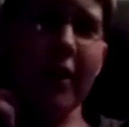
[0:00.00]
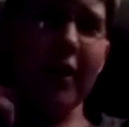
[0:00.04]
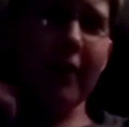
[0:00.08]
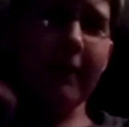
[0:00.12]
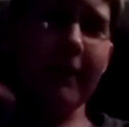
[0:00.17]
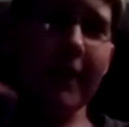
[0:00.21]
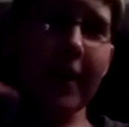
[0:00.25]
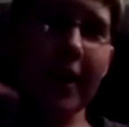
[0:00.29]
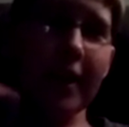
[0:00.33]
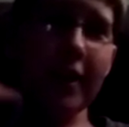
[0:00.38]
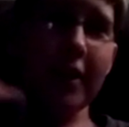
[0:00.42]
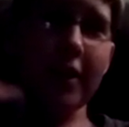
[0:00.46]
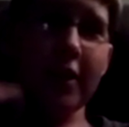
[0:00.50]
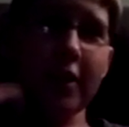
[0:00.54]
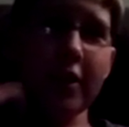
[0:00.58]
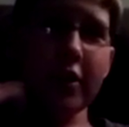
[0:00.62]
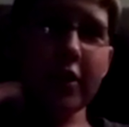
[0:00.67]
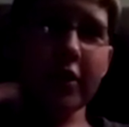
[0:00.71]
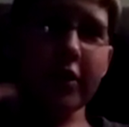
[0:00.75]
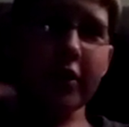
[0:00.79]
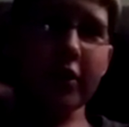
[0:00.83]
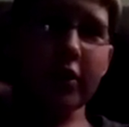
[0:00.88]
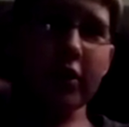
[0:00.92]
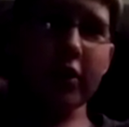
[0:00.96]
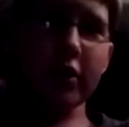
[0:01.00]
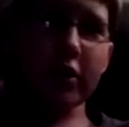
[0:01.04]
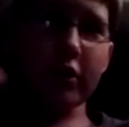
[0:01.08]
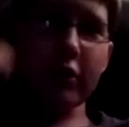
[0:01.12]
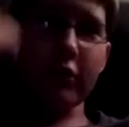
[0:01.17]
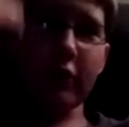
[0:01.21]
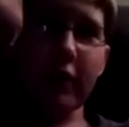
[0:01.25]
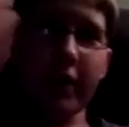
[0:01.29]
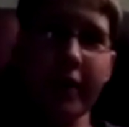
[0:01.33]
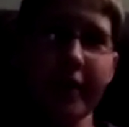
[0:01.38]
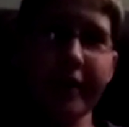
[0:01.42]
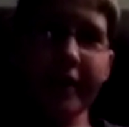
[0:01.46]
What? in
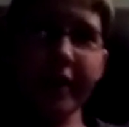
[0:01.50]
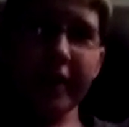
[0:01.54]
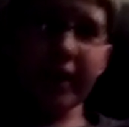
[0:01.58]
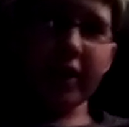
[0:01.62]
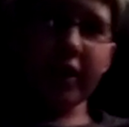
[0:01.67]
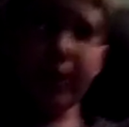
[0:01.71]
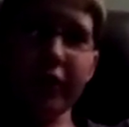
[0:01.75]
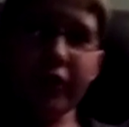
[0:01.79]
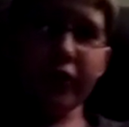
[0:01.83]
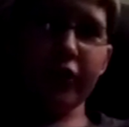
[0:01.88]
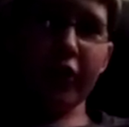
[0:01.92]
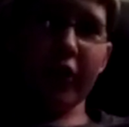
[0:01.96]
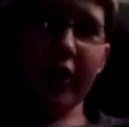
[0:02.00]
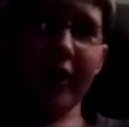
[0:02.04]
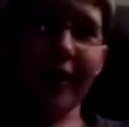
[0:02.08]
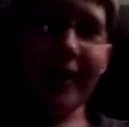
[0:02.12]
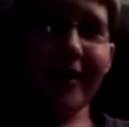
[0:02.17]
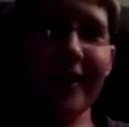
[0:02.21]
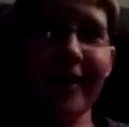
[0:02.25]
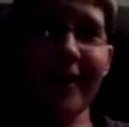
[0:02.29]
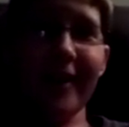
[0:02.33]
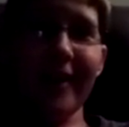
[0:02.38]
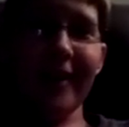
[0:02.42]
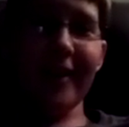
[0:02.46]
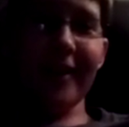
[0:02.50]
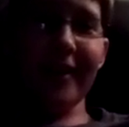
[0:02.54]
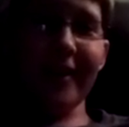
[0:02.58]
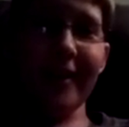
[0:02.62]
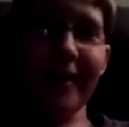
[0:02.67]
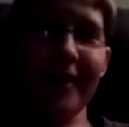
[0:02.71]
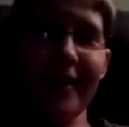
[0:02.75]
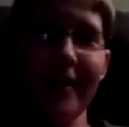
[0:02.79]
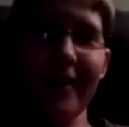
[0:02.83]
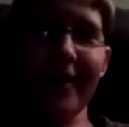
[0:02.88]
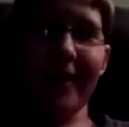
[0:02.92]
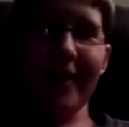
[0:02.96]
the crazy
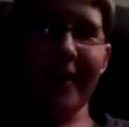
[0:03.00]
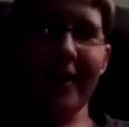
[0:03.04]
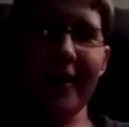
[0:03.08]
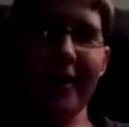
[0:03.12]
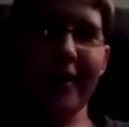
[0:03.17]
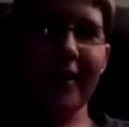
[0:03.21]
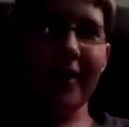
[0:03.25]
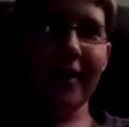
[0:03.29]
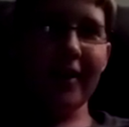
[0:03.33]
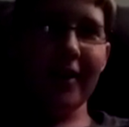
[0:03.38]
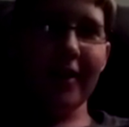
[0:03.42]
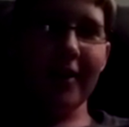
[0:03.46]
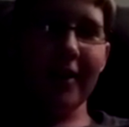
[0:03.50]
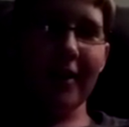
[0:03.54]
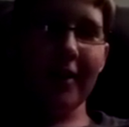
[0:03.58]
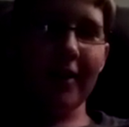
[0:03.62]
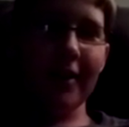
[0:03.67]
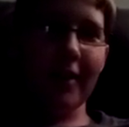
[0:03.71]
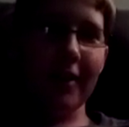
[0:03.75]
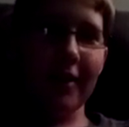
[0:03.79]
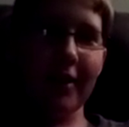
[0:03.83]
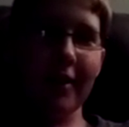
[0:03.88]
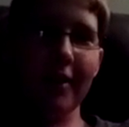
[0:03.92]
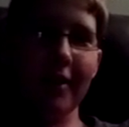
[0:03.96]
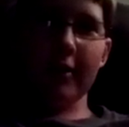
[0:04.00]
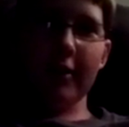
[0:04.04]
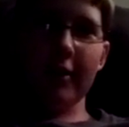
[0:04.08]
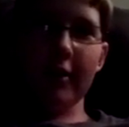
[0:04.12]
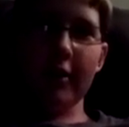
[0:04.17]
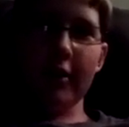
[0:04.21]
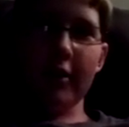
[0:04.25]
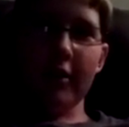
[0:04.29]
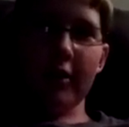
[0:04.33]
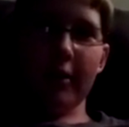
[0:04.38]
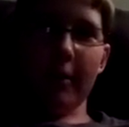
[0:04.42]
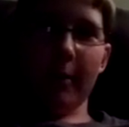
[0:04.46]
train.
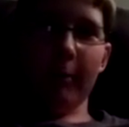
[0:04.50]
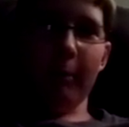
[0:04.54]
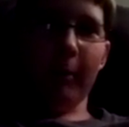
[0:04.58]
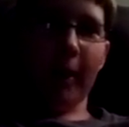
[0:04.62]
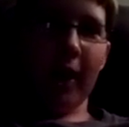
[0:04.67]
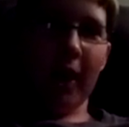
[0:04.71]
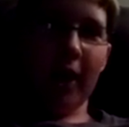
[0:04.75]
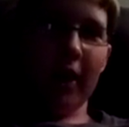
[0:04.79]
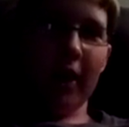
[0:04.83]
What?